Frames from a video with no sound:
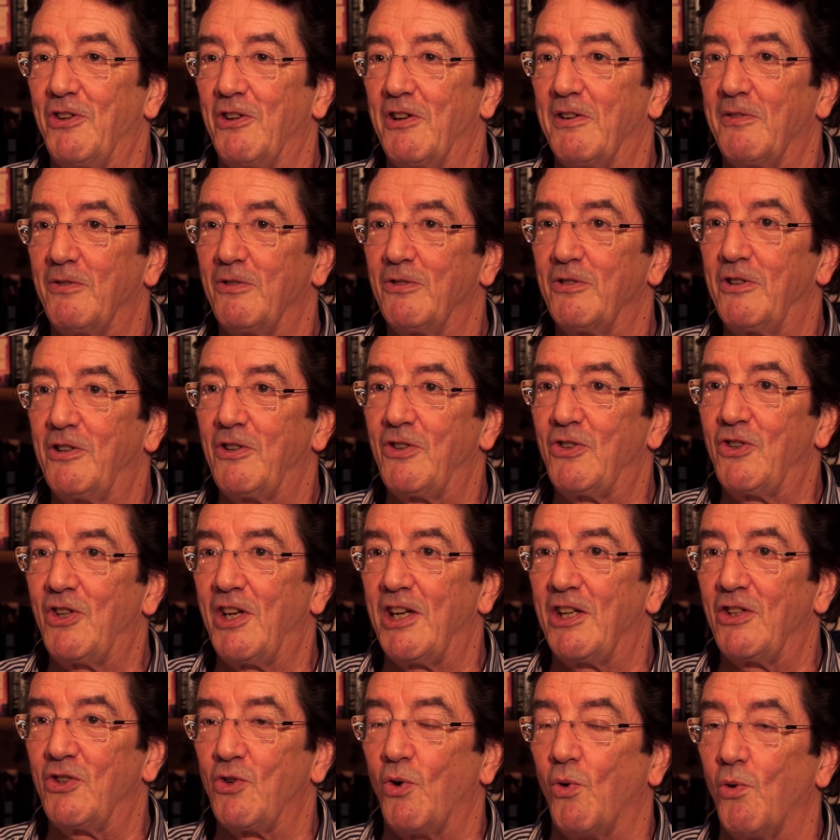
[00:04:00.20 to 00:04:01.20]
novel
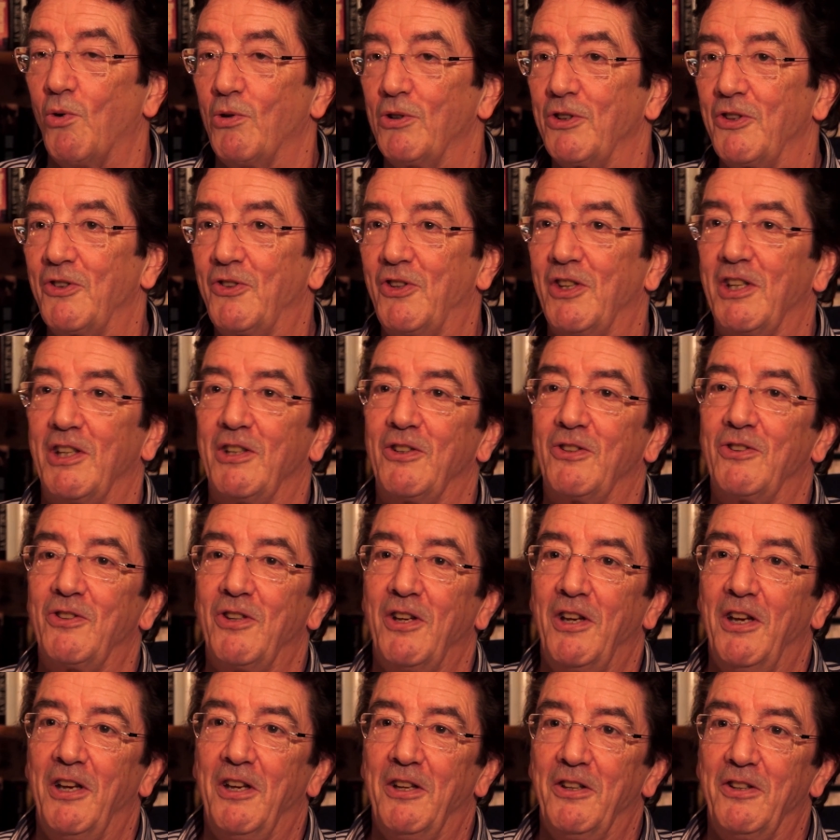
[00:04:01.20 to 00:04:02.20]
contains all the things
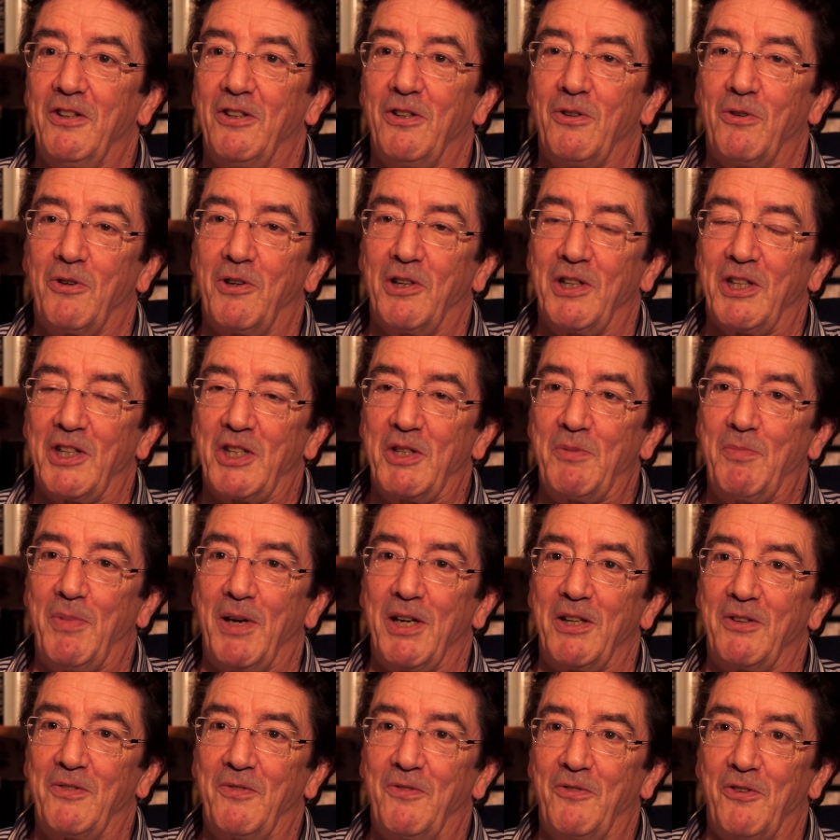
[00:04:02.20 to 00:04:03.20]
that you can
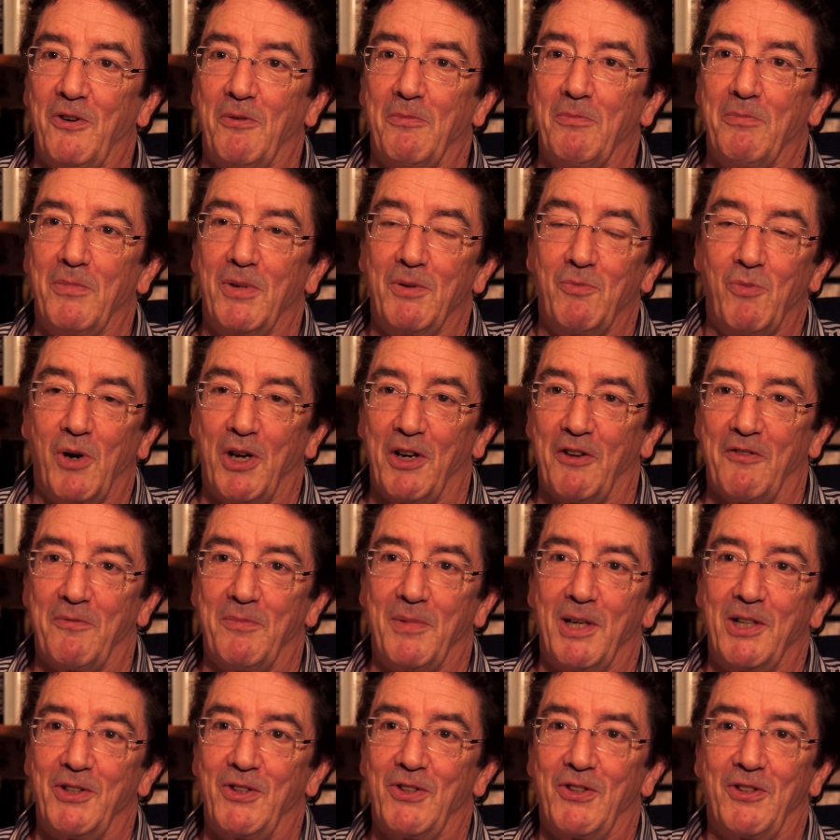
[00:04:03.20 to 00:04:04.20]
expect from one of
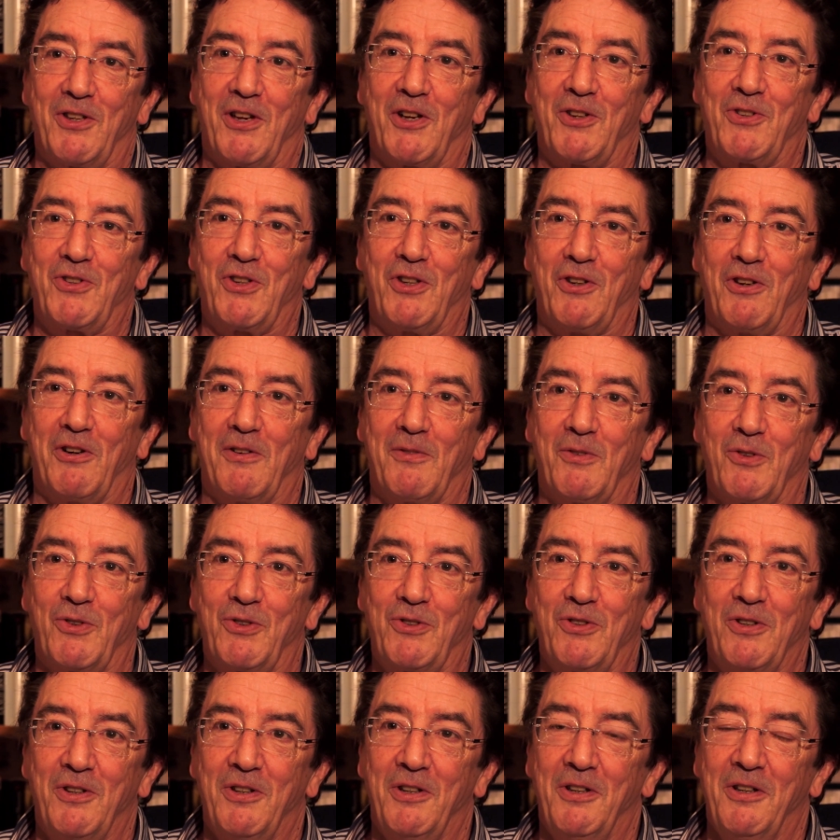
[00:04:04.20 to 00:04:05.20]
my disaster
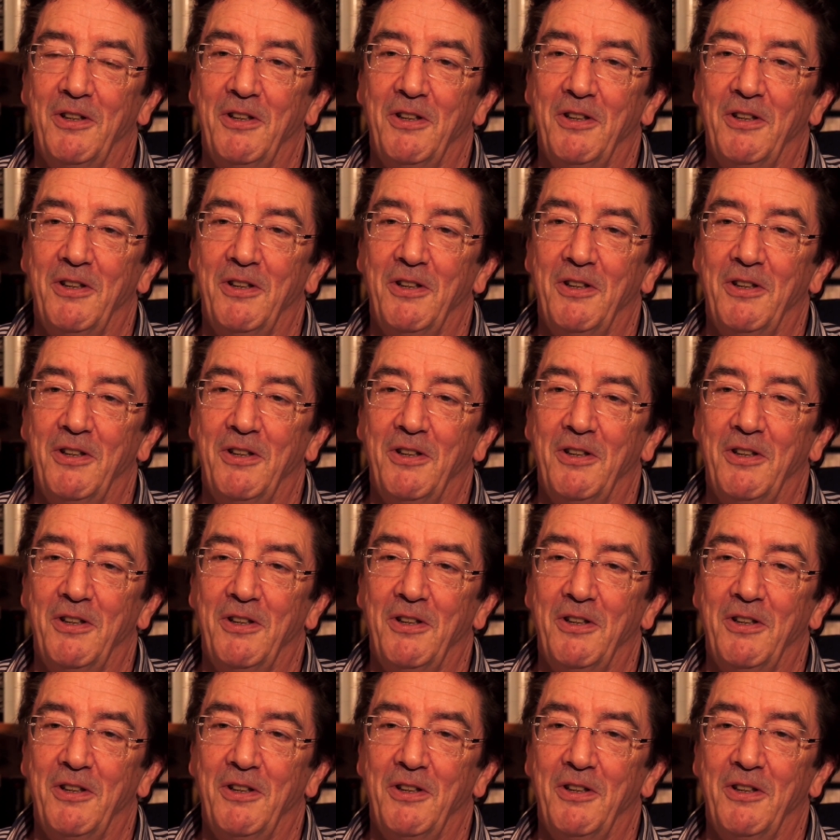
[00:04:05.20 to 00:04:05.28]
novels,